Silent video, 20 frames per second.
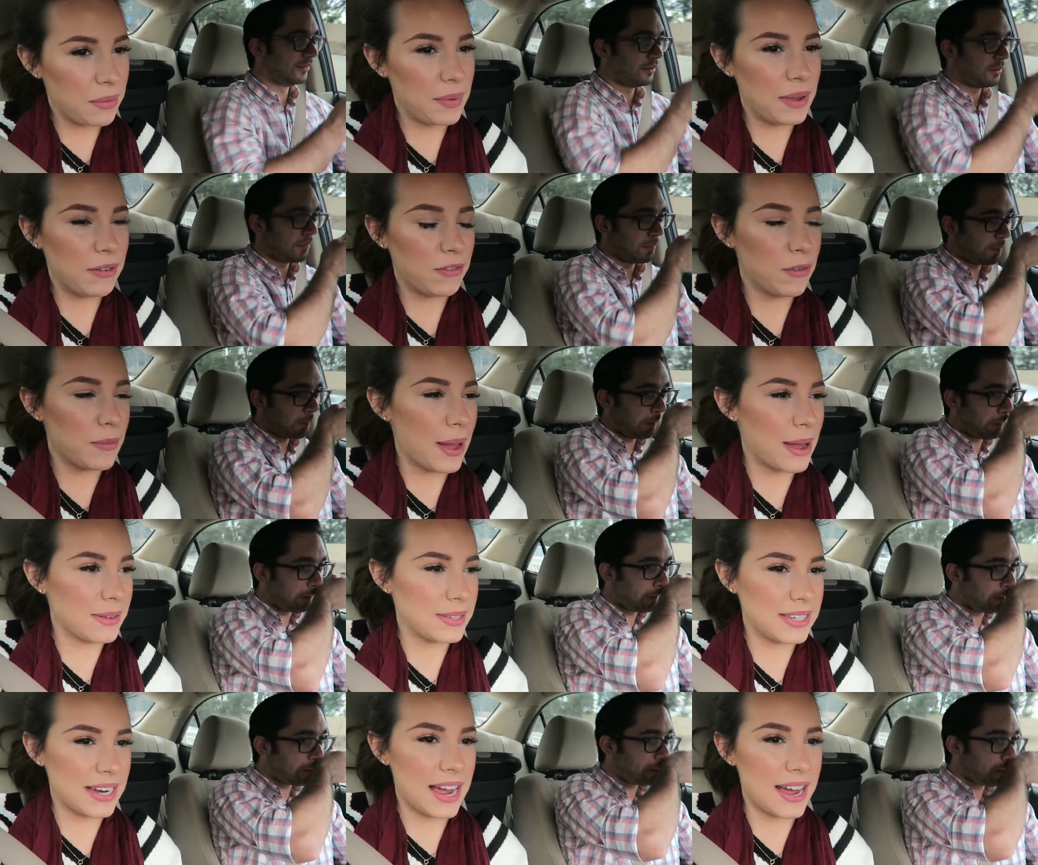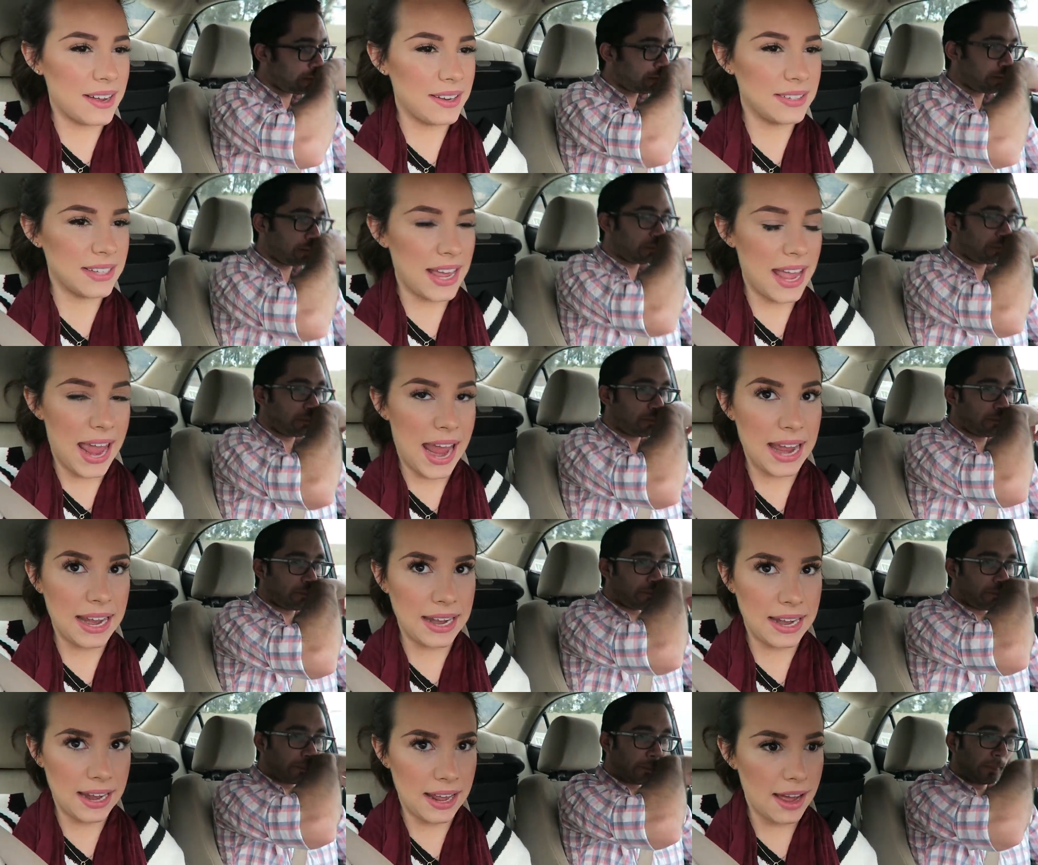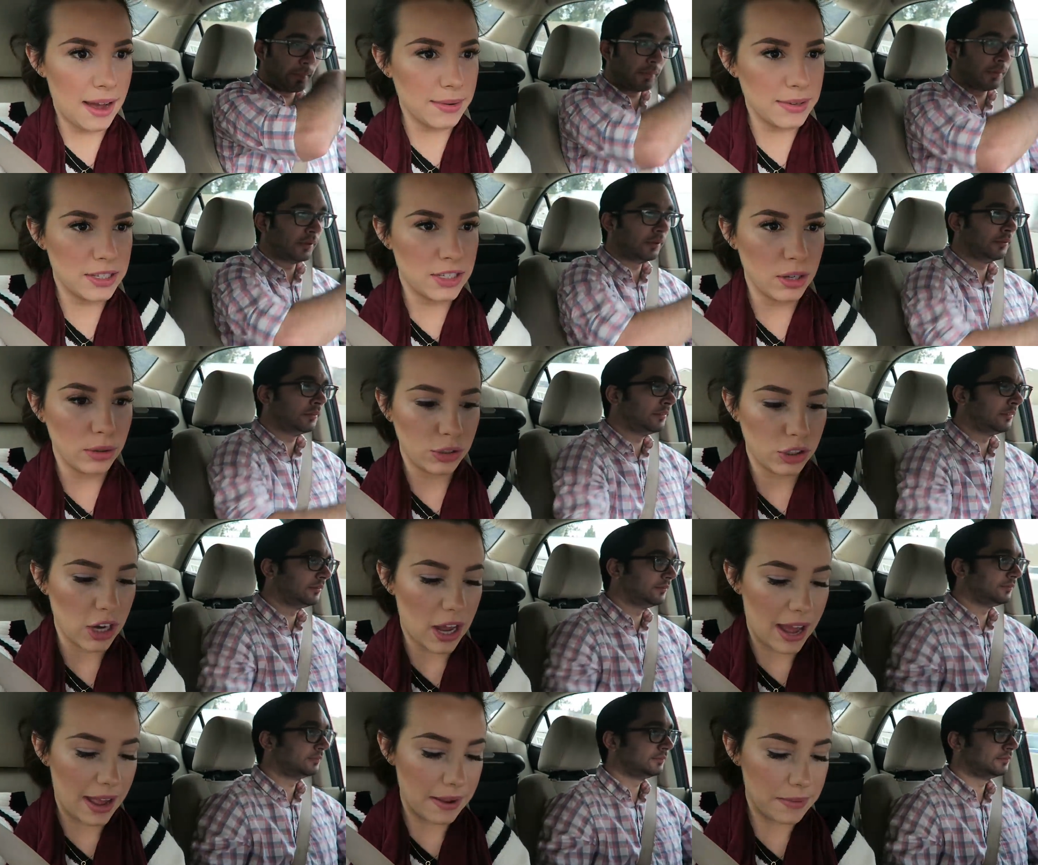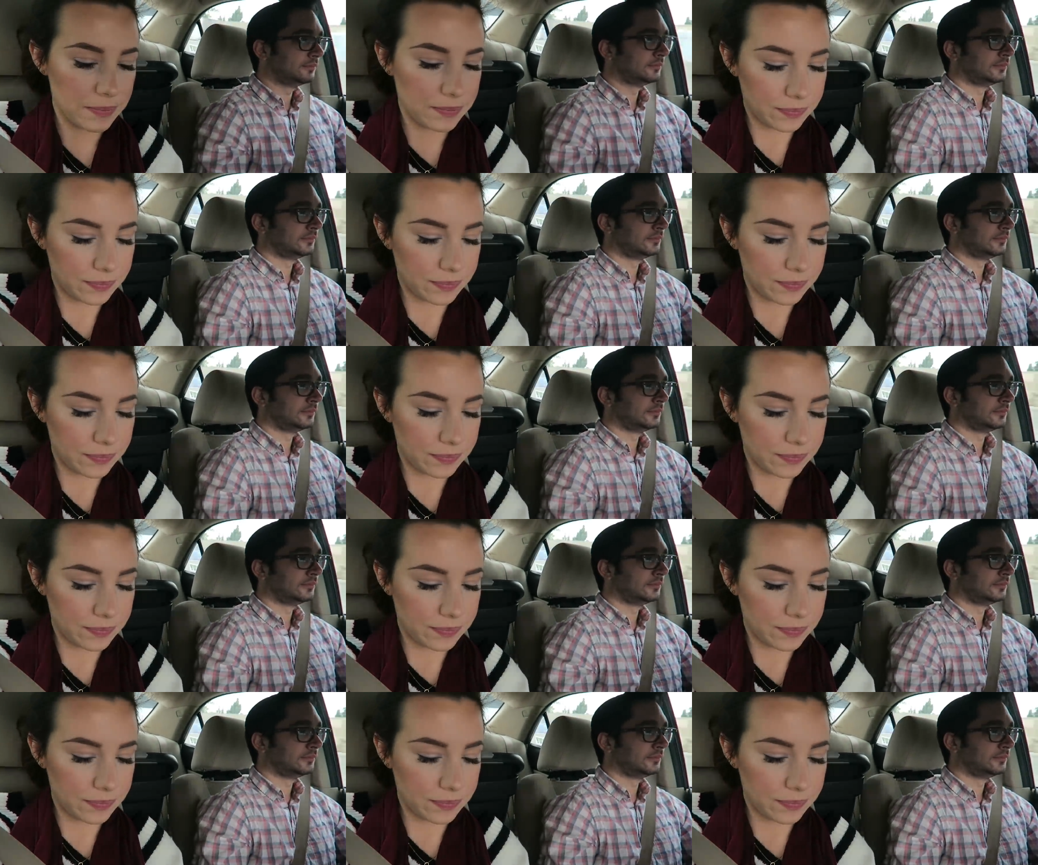Speaker 1: we went from house to house. I hated it, I was so shy.